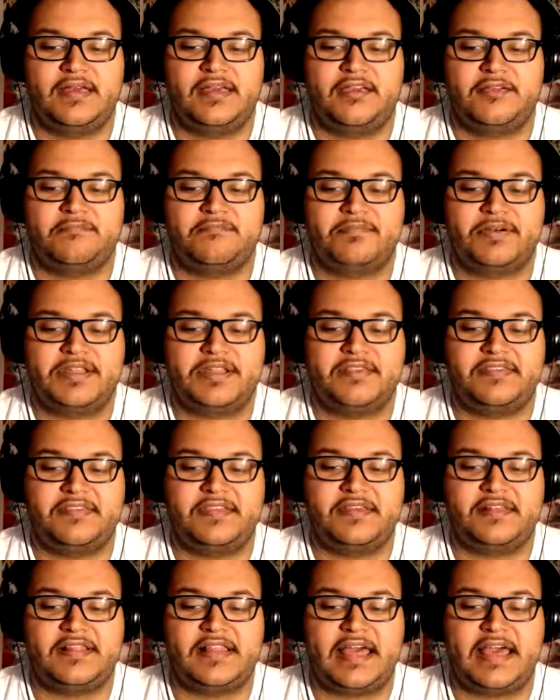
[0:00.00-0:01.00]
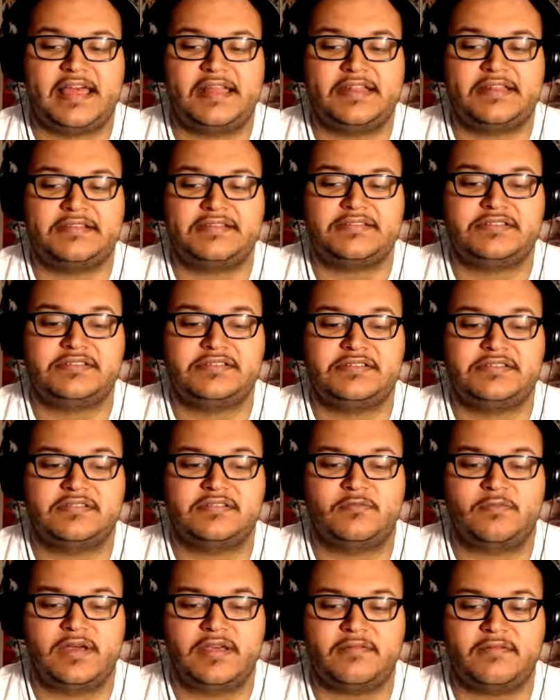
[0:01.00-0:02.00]
But we still have
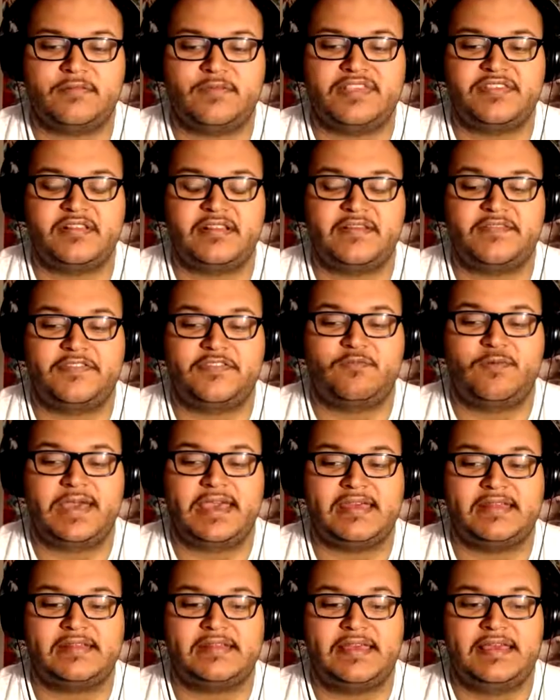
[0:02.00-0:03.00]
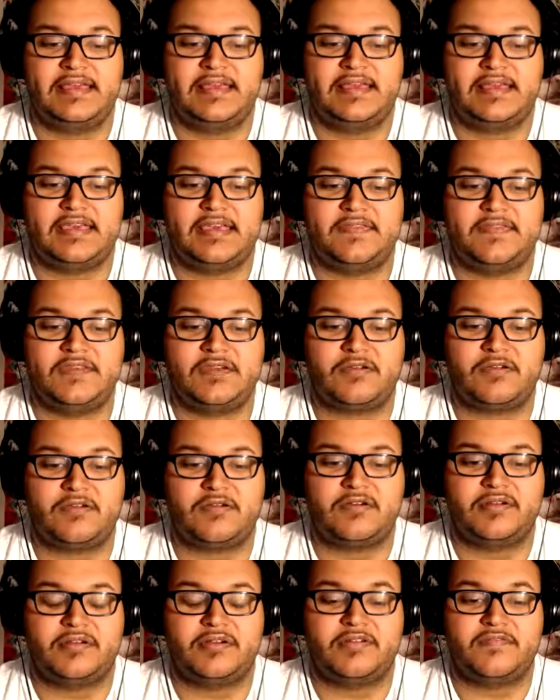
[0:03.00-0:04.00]
to wait in the
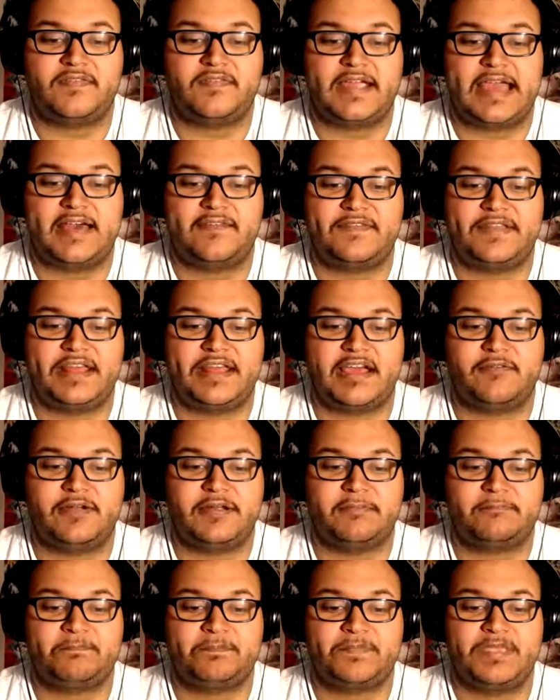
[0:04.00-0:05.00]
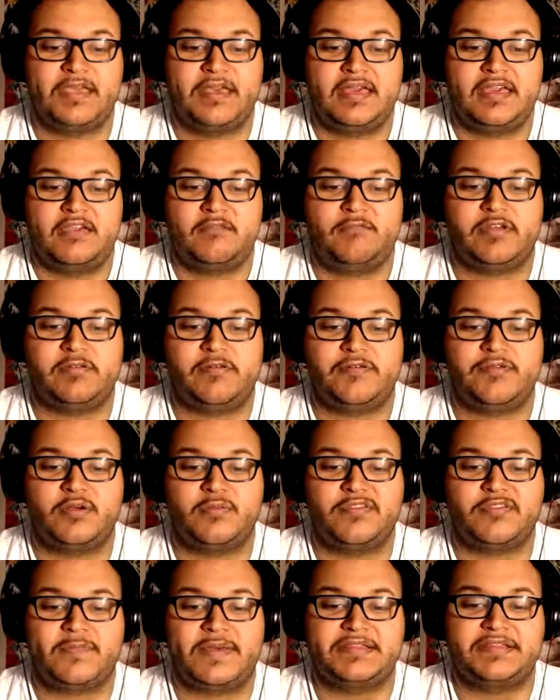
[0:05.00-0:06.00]
corridor for half an hour. When it was
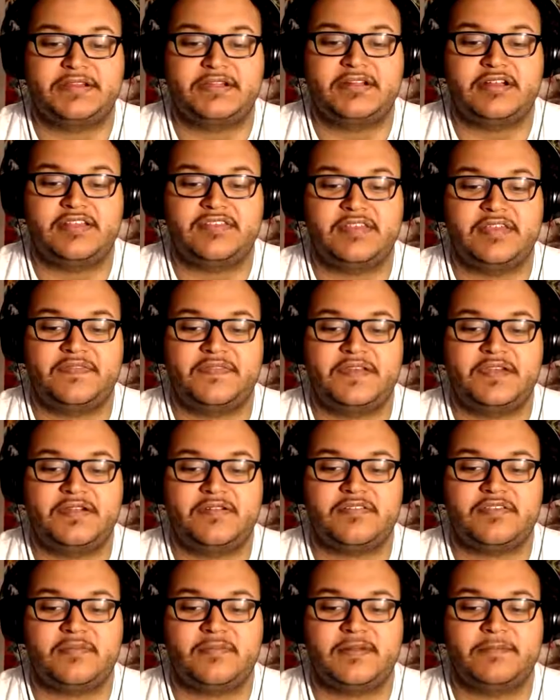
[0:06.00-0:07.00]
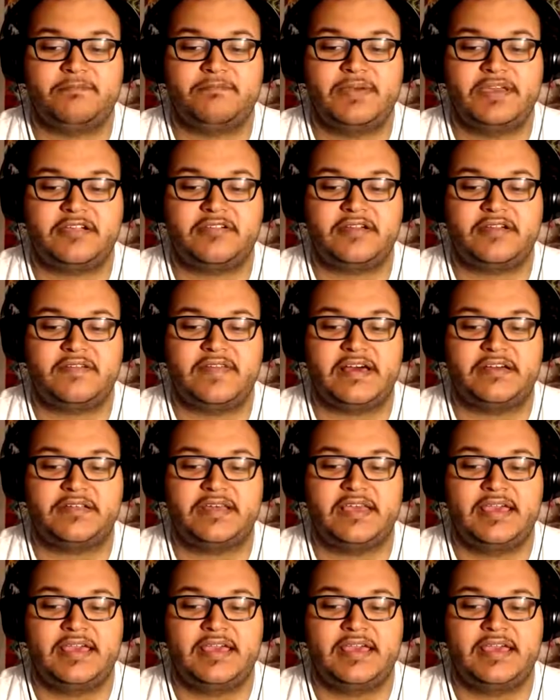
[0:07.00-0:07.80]
almost my turn, I suddenly heard someone bickering loudly,